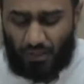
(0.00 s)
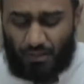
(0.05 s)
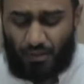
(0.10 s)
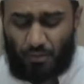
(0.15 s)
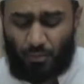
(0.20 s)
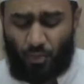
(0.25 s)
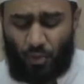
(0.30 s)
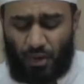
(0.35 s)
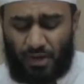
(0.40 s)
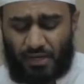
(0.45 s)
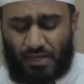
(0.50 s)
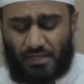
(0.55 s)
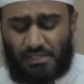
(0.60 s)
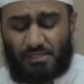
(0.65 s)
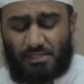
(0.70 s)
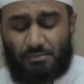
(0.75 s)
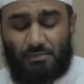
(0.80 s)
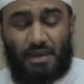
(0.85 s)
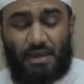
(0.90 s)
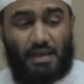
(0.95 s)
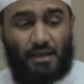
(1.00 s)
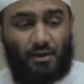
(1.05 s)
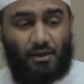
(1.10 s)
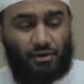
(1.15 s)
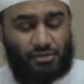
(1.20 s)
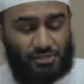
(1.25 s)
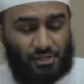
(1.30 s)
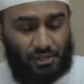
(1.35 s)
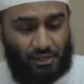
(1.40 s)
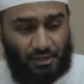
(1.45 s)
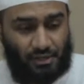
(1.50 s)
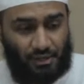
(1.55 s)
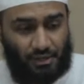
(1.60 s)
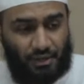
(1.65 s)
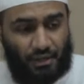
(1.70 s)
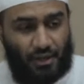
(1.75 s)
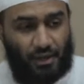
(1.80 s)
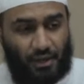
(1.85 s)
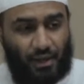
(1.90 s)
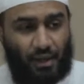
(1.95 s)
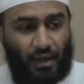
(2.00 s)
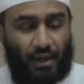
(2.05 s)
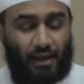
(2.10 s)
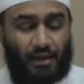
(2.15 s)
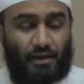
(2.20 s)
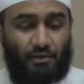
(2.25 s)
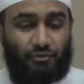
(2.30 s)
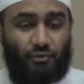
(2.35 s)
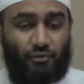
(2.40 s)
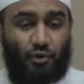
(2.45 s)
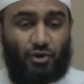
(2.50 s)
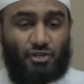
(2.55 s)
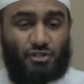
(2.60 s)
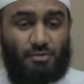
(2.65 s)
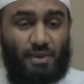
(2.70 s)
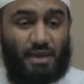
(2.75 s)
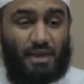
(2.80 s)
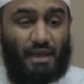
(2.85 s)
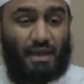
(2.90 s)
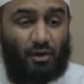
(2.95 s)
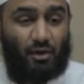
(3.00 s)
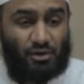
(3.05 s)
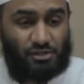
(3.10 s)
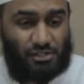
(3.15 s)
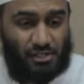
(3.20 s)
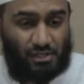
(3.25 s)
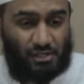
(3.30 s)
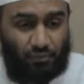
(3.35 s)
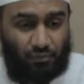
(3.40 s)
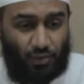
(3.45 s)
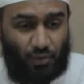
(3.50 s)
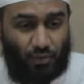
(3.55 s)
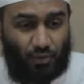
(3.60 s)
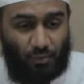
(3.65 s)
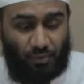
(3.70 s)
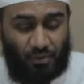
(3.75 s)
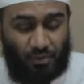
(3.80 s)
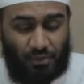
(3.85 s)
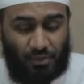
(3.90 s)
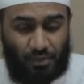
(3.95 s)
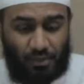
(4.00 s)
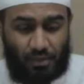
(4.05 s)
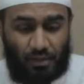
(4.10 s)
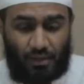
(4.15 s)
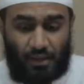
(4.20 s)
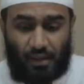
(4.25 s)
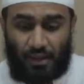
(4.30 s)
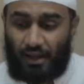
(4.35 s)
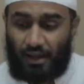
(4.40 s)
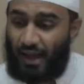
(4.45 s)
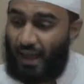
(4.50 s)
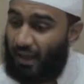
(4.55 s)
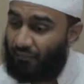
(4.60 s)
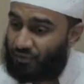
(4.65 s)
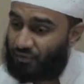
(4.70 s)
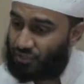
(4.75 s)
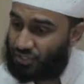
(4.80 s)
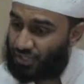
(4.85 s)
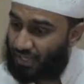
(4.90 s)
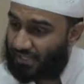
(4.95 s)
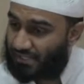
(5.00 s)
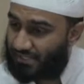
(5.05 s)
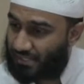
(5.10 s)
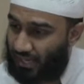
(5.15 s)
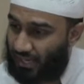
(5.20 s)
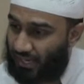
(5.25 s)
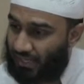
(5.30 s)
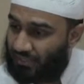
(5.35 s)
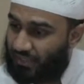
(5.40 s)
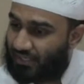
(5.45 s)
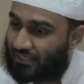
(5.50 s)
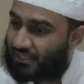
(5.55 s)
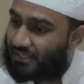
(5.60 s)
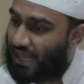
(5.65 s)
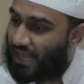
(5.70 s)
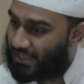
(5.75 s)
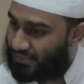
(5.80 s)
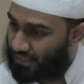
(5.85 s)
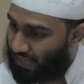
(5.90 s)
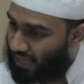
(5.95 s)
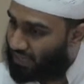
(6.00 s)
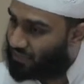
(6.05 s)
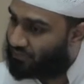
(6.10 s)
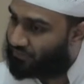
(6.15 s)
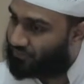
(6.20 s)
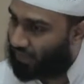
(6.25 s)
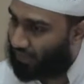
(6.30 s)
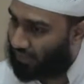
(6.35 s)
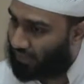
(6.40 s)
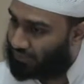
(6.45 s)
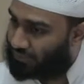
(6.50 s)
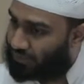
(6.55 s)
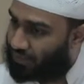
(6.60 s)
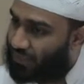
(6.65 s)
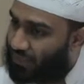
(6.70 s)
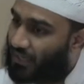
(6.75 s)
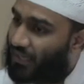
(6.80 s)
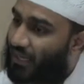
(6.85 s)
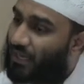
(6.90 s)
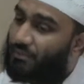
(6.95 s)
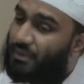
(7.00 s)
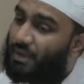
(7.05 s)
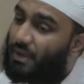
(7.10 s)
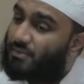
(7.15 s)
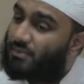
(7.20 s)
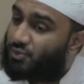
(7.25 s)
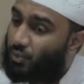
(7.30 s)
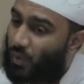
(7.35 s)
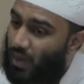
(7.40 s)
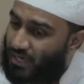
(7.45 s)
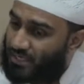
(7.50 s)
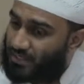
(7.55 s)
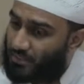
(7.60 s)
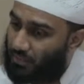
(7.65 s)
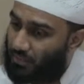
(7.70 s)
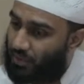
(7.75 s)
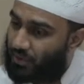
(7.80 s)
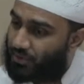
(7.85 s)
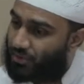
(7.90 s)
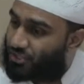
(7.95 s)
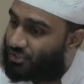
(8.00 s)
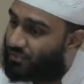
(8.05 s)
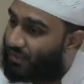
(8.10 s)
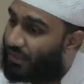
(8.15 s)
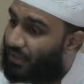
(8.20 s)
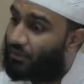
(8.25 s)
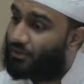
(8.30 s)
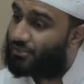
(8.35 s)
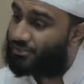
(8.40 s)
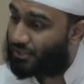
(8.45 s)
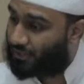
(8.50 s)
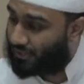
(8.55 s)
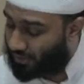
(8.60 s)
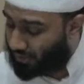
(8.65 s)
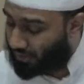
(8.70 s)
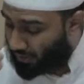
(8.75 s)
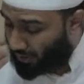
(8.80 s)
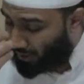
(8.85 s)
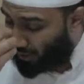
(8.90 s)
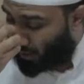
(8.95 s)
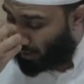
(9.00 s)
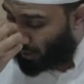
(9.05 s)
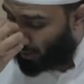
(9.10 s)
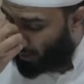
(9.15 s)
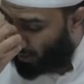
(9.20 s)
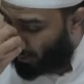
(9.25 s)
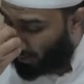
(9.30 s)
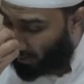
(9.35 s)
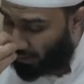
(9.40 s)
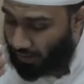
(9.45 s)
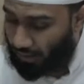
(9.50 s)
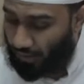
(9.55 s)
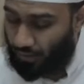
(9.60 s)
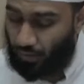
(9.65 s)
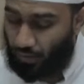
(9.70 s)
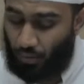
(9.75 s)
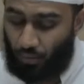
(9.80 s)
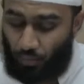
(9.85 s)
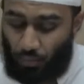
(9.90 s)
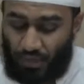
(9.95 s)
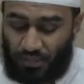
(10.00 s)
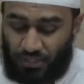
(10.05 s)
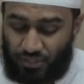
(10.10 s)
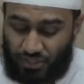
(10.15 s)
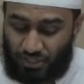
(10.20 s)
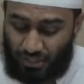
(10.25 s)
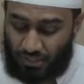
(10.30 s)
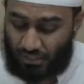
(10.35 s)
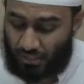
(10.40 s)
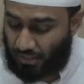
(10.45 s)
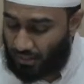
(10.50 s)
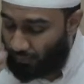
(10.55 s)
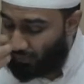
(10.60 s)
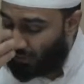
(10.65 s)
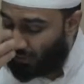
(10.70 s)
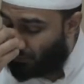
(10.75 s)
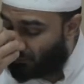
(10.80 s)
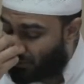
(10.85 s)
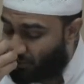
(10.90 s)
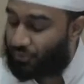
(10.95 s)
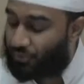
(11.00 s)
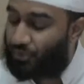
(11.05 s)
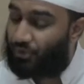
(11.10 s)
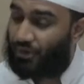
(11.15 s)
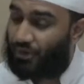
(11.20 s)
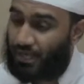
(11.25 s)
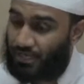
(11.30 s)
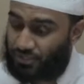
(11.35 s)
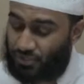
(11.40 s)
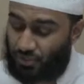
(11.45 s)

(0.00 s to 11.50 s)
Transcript: Number 1 is making ghusl. And of course, making ghusl for a woman, after she gets the hayd, at the end of the hayd, it becomes wajib upon her to make ghusl when she becomes pure again.